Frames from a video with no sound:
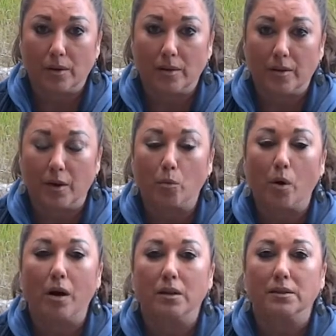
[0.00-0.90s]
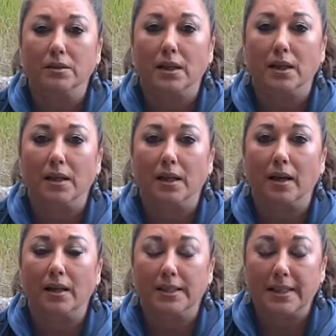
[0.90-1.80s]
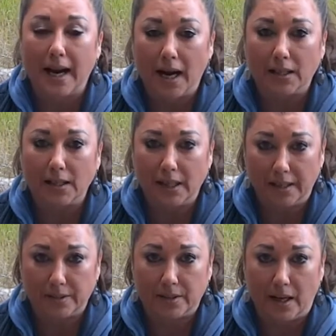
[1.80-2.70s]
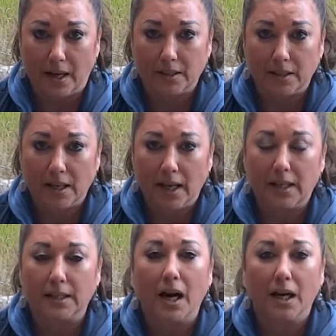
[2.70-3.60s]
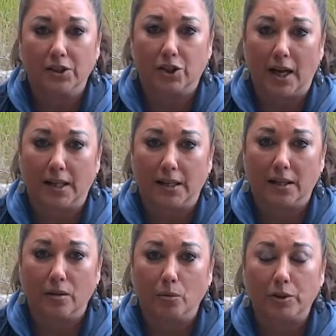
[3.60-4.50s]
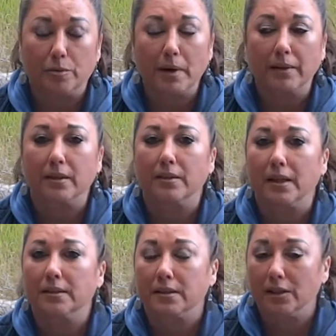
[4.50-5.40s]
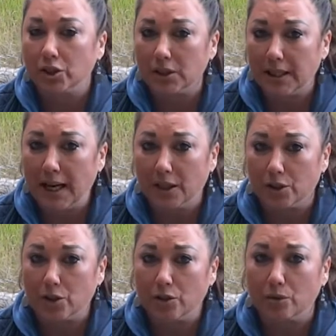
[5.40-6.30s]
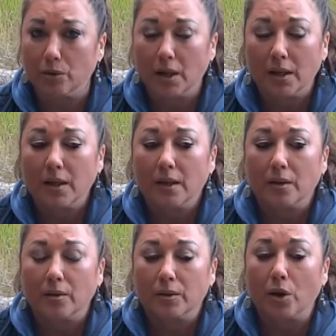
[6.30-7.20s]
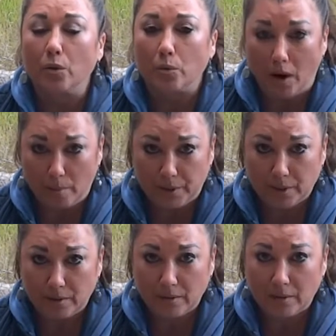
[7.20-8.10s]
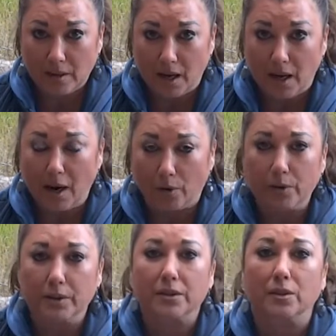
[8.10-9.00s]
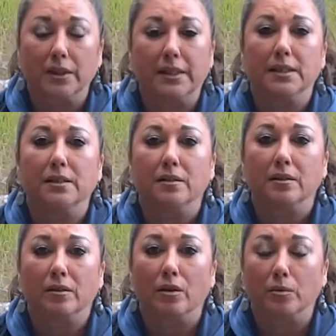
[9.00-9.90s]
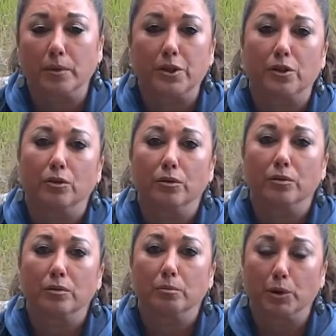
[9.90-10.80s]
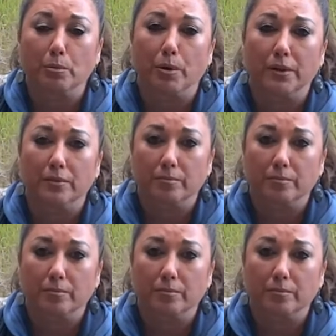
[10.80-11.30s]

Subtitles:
there was an attack against that and a hijacking, which meant that they essentially had to corrupt our crystalline original blueprint.